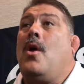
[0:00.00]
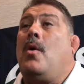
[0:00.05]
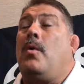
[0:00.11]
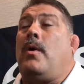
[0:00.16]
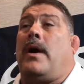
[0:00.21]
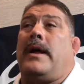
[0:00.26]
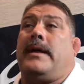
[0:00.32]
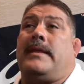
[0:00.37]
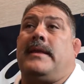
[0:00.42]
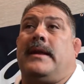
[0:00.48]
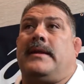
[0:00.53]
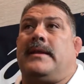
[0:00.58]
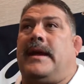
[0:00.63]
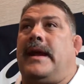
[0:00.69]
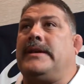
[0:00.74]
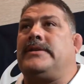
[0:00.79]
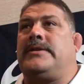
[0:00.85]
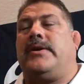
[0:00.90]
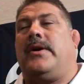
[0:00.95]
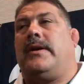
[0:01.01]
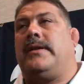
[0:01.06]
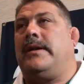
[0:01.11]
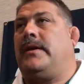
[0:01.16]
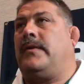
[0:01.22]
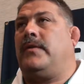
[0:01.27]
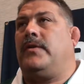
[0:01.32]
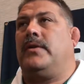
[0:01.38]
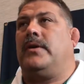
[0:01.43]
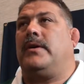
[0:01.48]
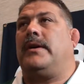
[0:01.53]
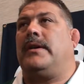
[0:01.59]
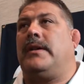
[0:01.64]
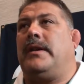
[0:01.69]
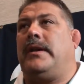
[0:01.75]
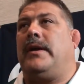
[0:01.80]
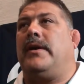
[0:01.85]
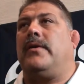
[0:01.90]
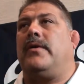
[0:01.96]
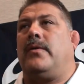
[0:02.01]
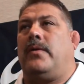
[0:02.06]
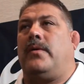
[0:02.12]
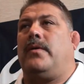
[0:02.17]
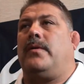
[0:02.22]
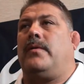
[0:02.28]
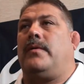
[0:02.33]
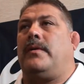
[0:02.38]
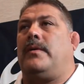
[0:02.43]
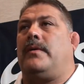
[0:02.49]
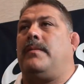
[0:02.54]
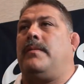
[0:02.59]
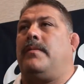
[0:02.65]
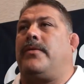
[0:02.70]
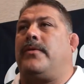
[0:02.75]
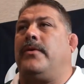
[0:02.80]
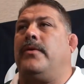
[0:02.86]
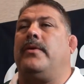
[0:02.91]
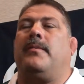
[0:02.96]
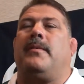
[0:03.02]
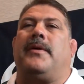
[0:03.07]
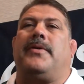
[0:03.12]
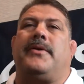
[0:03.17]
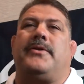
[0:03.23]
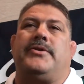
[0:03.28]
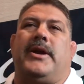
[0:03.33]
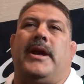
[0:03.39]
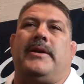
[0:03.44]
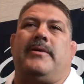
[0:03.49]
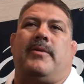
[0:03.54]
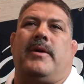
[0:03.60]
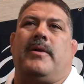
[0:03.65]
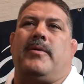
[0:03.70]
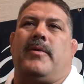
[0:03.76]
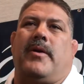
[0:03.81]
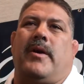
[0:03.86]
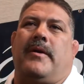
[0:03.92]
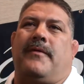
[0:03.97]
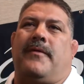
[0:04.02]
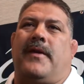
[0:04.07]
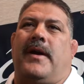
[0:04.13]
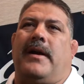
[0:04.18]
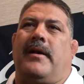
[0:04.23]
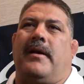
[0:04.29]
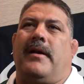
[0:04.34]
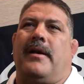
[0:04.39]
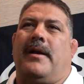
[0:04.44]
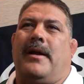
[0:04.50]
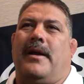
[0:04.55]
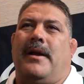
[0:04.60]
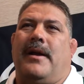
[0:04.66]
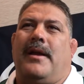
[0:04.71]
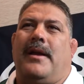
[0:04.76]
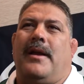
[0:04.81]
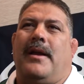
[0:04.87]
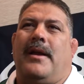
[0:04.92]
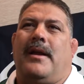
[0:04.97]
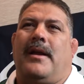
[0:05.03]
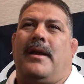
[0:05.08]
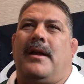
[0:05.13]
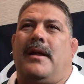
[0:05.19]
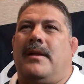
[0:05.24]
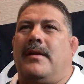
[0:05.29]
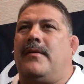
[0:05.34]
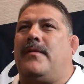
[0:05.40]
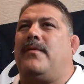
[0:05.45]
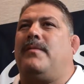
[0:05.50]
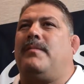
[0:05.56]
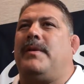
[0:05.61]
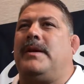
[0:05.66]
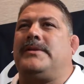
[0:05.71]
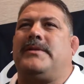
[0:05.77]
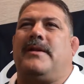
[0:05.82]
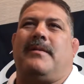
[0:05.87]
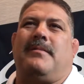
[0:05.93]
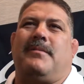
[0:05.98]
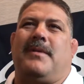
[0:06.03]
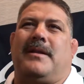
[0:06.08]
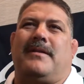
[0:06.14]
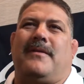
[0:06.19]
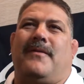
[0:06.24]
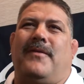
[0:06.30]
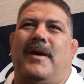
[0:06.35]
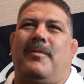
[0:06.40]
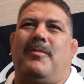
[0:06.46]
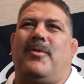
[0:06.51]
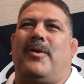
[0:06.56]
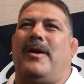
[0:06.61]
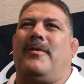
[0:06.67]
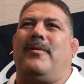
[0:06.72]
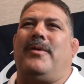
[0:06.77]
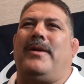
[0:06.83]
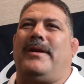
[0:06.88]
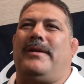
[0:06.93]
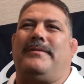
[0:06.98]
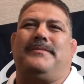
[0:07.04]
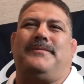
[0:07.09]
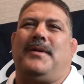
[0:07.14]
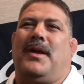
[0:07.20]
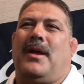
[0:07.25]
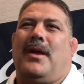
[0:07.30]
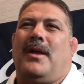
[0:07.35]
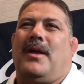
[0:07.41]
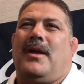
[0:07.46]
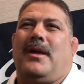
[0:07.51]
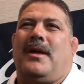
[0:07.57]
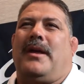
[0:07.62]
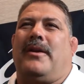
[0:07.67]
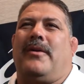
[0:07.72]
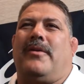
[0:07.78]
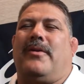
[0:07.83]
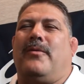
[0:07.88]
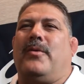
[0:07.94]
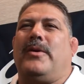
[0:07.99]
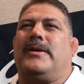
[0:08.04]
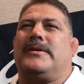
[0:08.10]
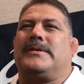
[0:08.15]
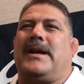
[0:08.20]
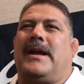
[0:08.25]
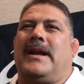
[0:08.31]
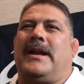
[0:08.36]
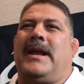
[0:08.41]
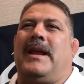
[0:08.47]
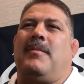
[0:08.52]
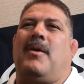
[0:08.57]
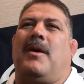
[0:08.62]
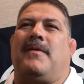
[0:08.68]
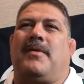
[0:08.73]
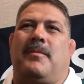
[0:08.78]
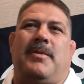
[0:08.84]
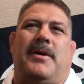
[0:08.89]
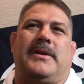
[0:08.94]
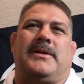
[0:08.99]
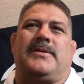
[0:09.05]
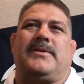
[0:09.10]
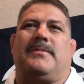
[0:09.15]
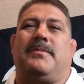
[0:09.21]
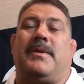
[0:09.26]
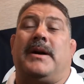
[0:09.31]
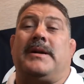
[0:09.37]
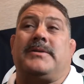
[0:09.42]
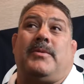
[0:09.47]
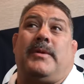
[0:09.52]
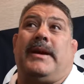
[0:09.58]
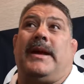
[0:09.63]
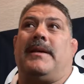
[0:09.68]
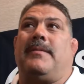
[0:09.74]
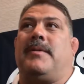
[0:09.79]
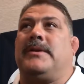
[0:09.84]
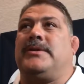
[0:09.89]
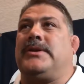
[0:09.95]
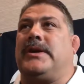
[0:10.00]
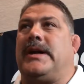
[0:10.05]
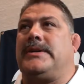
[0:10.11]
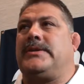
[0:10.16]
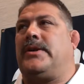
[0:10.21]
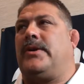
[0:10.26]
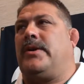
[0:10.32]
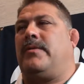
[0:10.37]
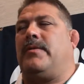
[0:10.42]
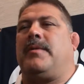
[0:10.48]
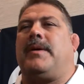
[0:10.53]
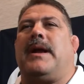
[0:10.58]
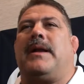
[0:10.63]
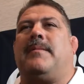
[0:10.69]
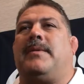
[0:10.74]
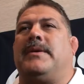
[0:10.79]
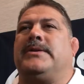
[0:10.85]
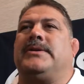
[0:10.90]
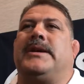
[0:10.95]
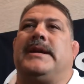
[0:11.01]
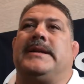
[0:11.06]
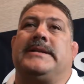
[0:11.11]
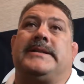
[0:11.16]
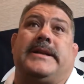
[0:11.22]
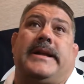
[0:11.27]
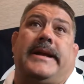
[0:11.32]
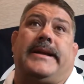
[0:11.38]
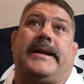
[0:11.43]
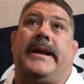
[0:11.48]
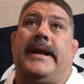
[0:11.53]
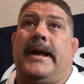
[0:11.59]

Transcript: Well, I think last year, I think if you look at the year through the month of January, we were on fire much of the month of February, we, you know, the wheels kind of came off the bus. Bus. We got a bunch of guys hurt. We got a bunch of guys sick.